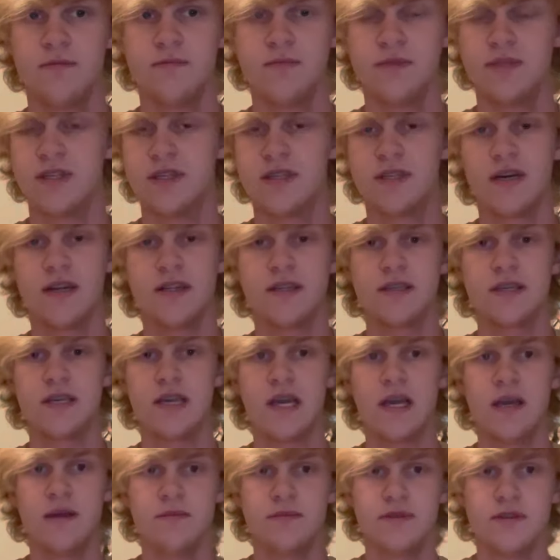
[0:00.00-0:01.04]
just tons of
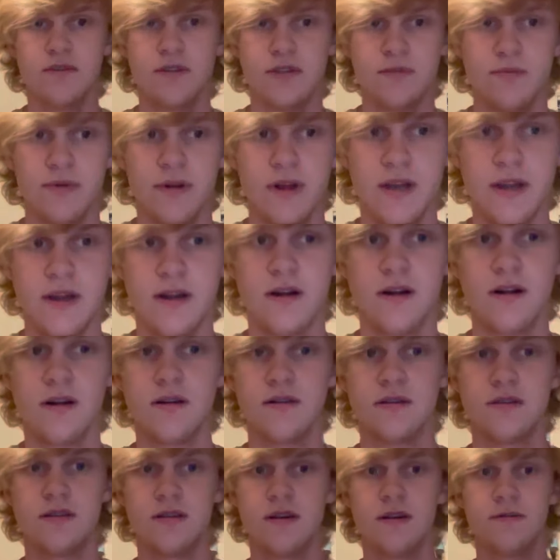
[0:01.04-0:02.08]
games use playing
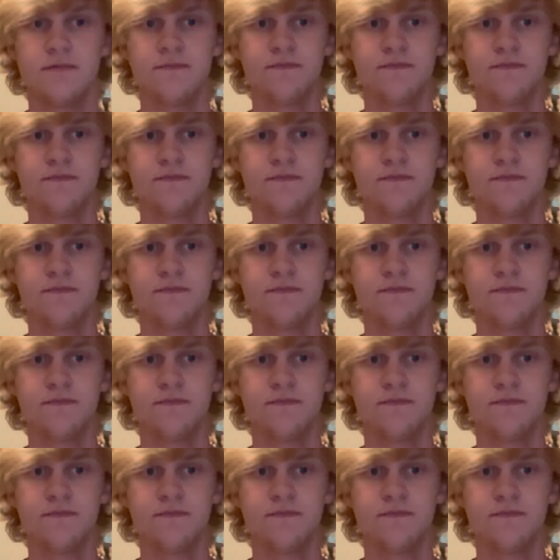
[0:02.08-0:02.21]
cards. So